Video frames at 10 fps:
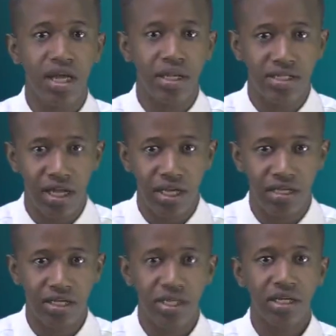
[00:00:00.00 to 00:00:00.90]
a day
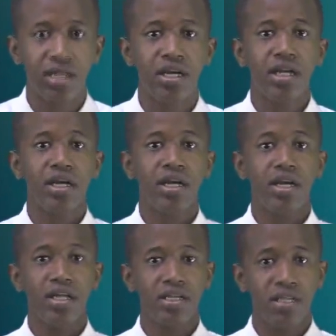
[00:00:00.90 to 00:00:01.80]

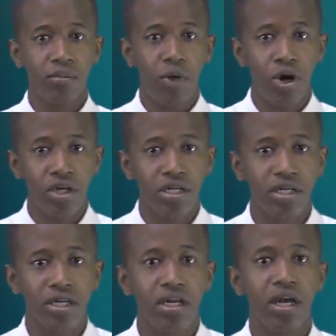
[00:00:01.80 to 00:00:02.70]
in the morning
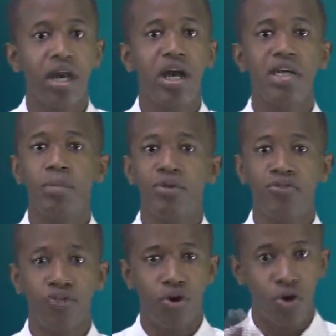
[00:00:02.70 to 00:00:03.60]
and
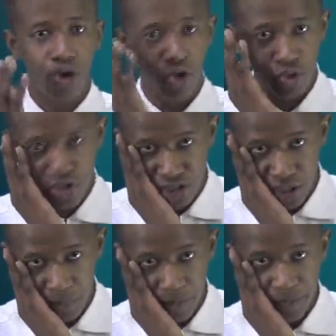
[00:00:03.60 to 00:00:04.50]
before you
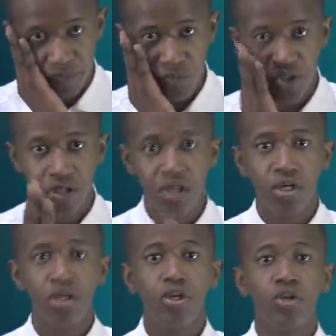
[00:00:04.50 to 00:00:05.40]
sleep.
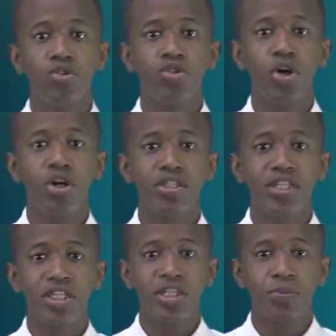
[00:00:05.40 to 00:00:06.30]
Do not
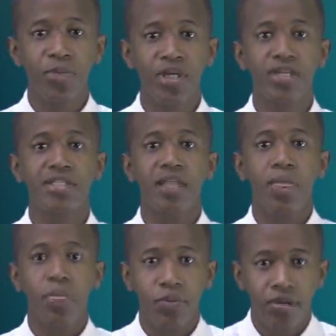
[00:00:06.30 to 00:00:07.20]
spit
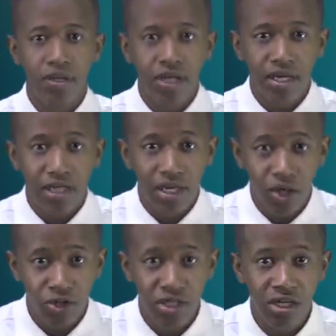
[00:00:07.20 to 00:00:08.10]

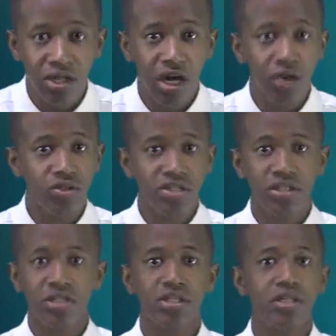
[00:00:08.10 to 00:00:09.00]
on the ground,